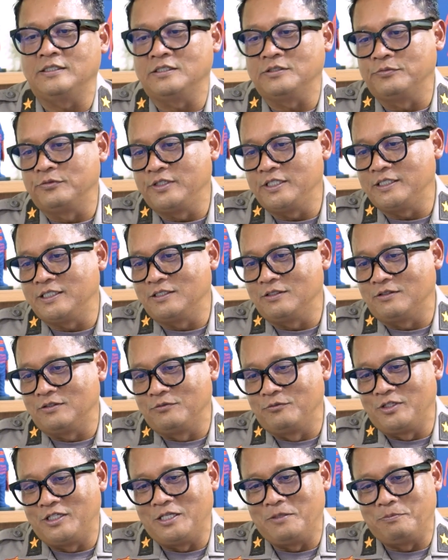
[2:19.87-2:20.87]
is written
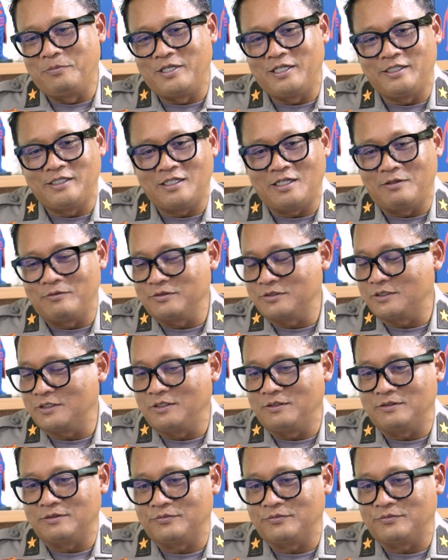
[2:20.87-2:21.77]
on Wikipedia, I was